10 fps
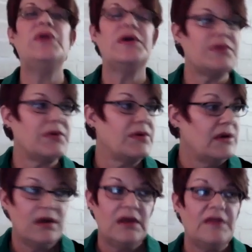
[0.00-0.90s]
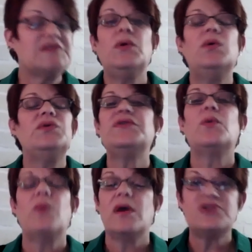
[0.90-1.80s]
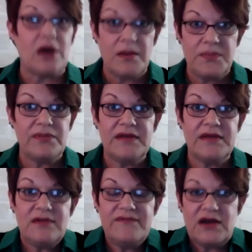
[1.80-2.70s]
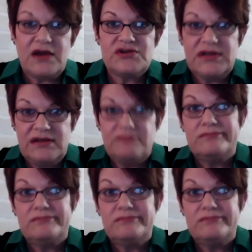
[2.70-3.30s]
nother workshop that I've actually